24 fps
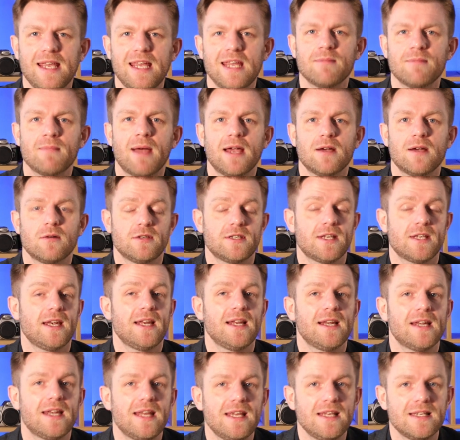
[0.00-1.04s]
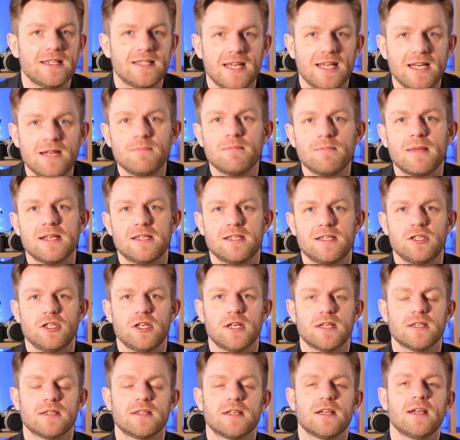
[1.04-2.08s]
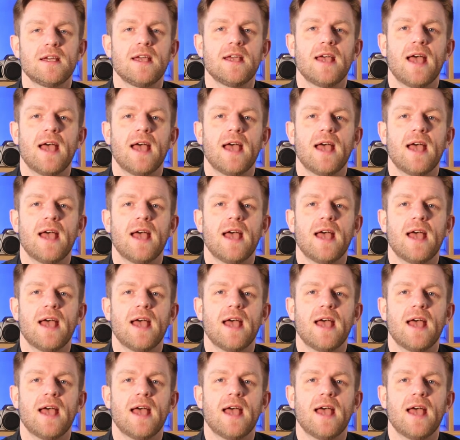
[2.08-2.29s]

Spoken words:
emails, sending LinkedIn messages,